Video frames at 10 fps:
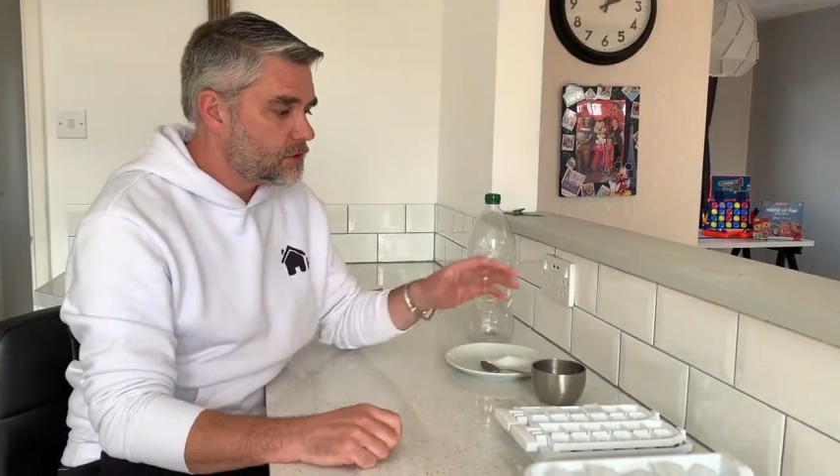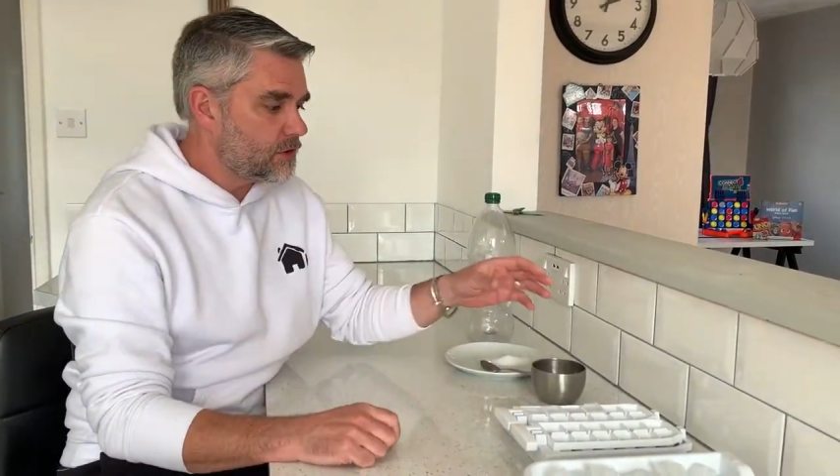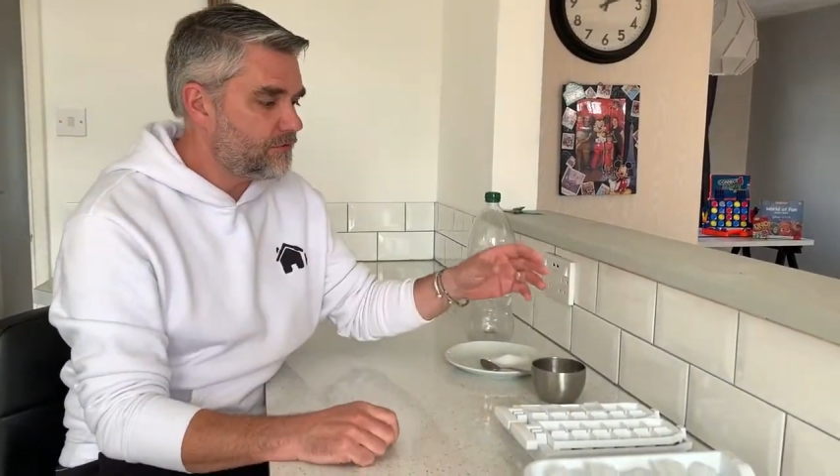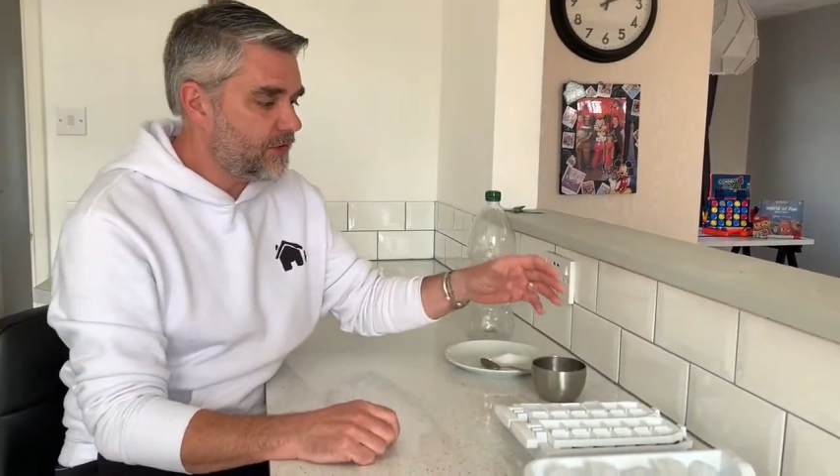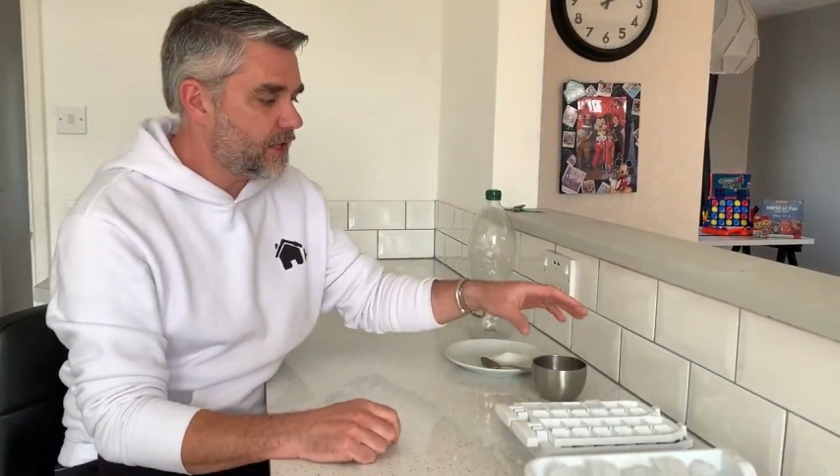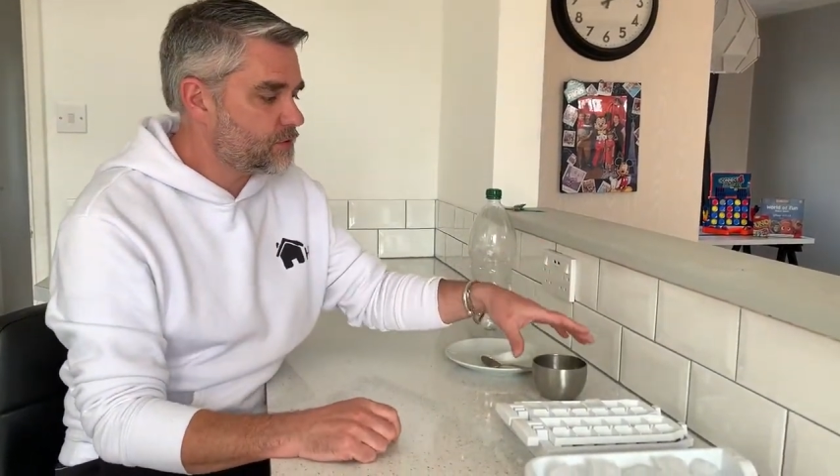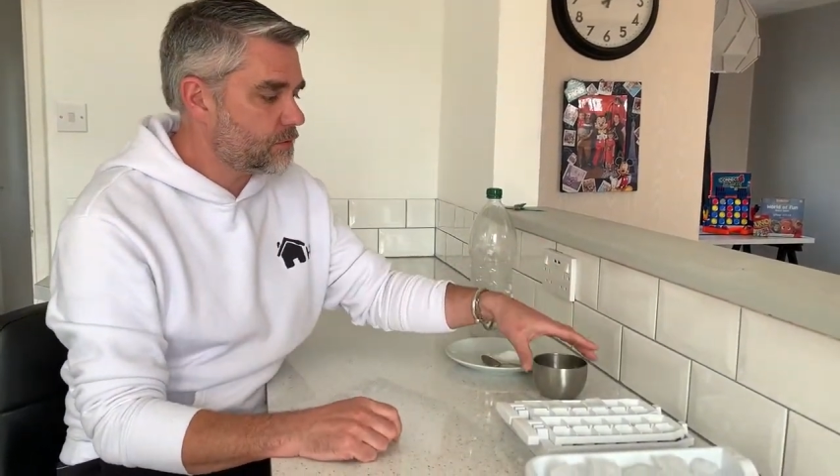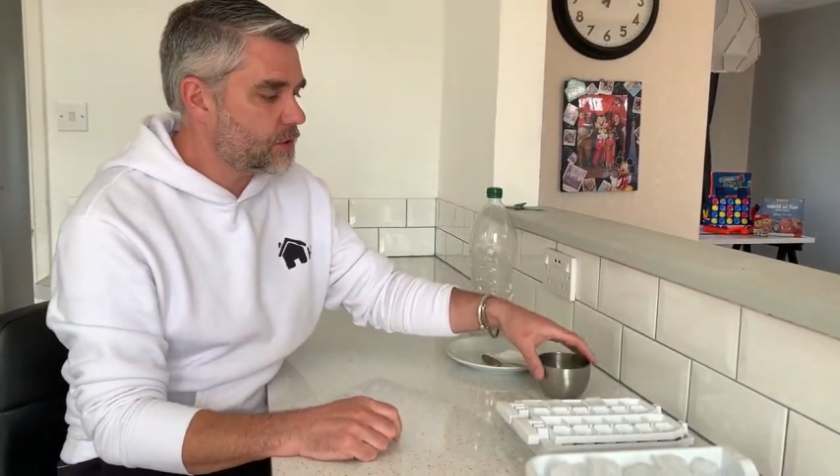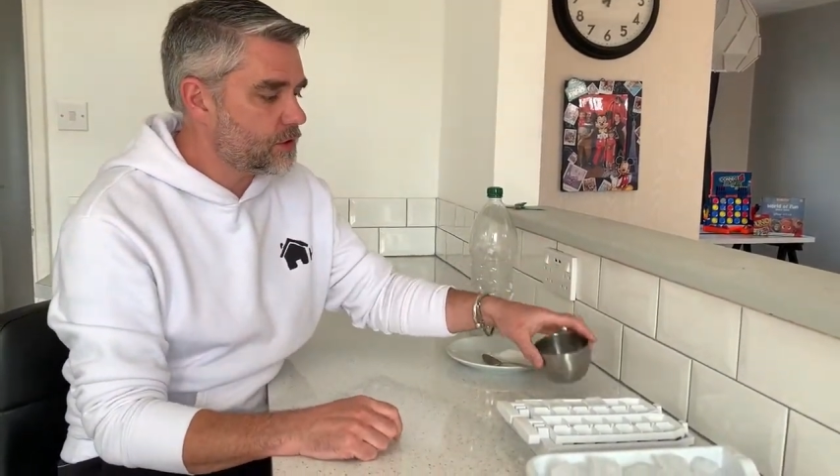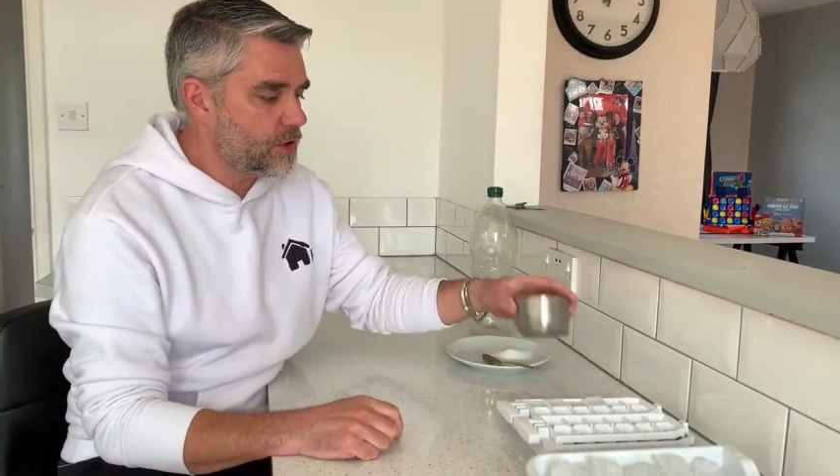So the first
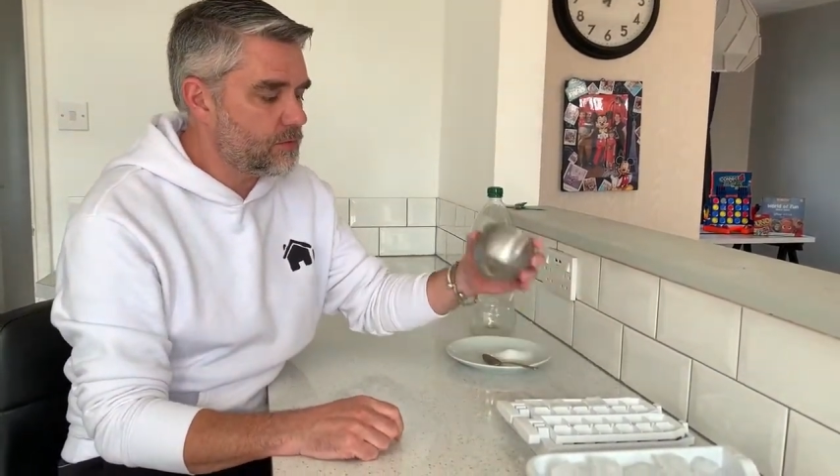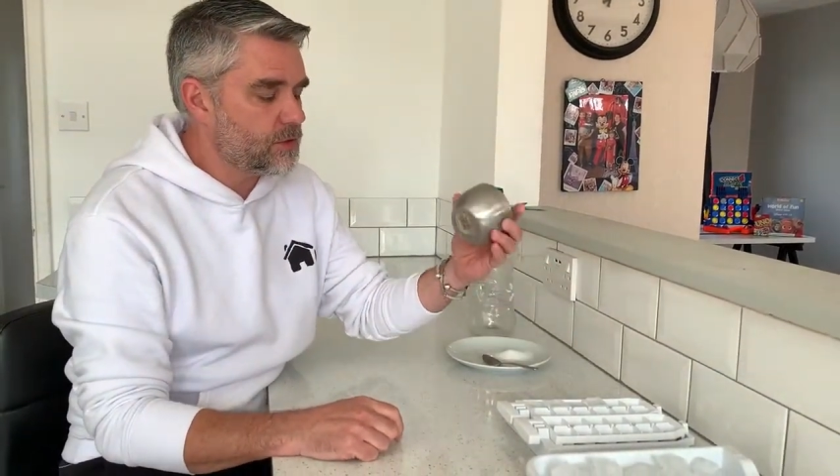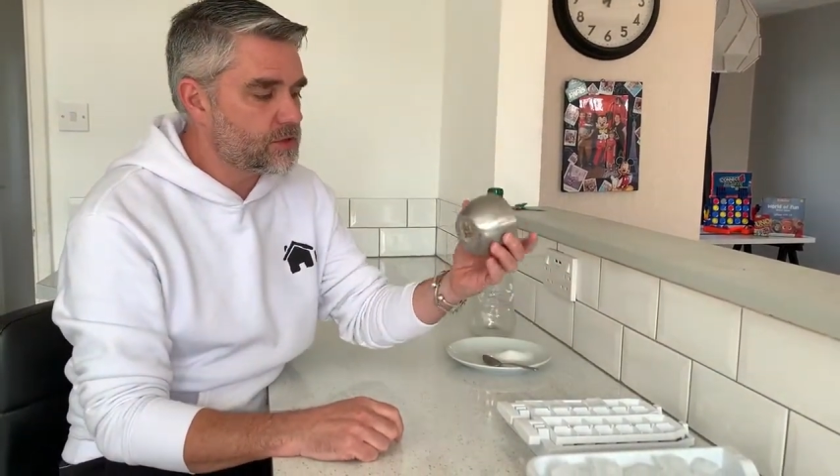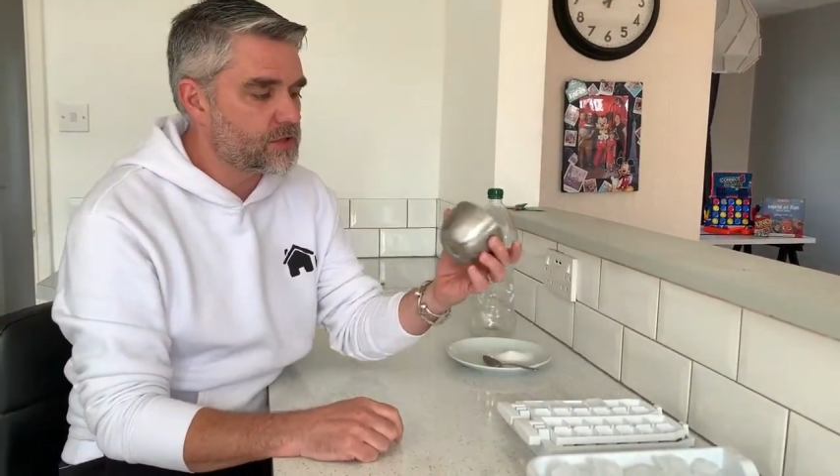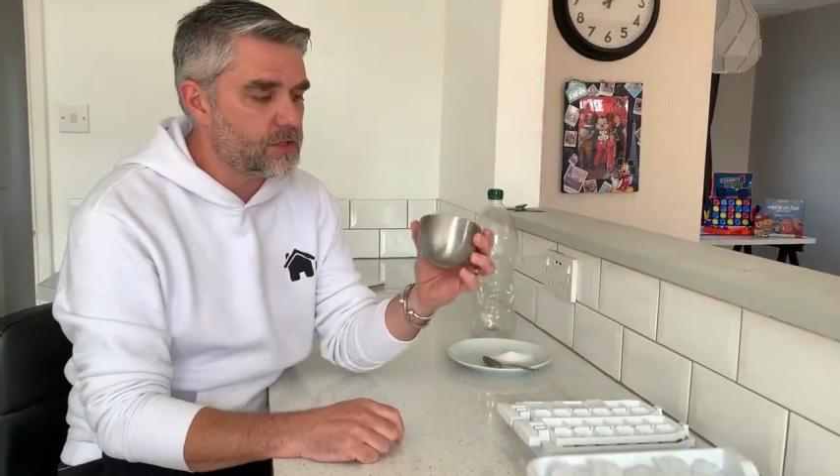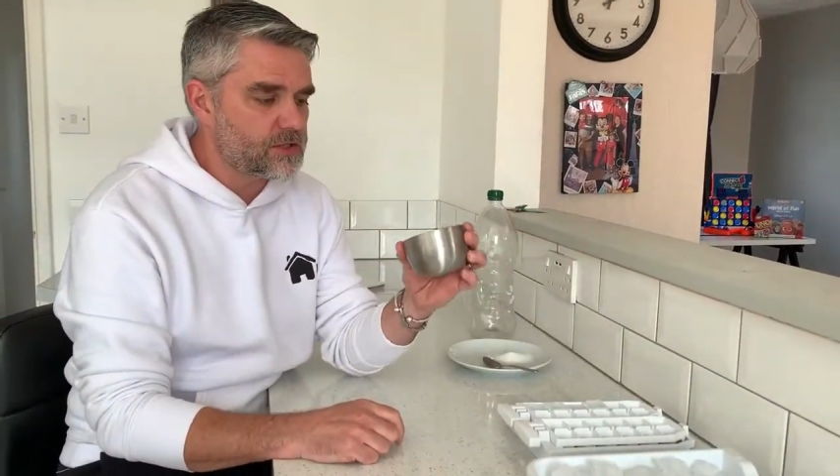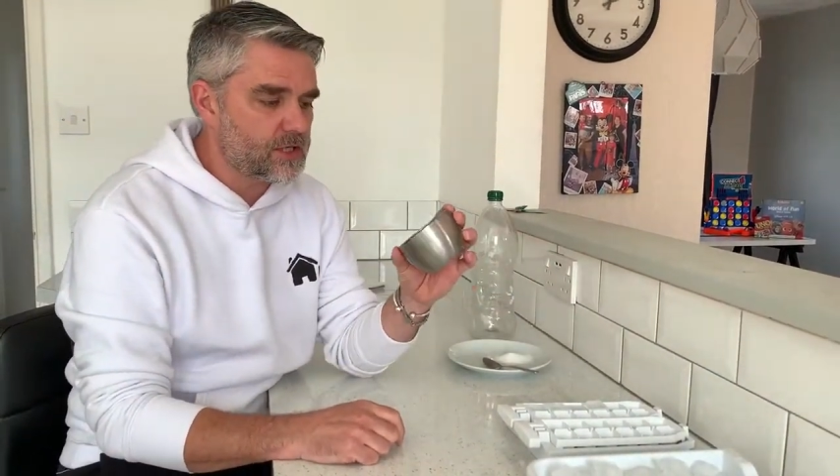one I'm gonna do is I'm gonna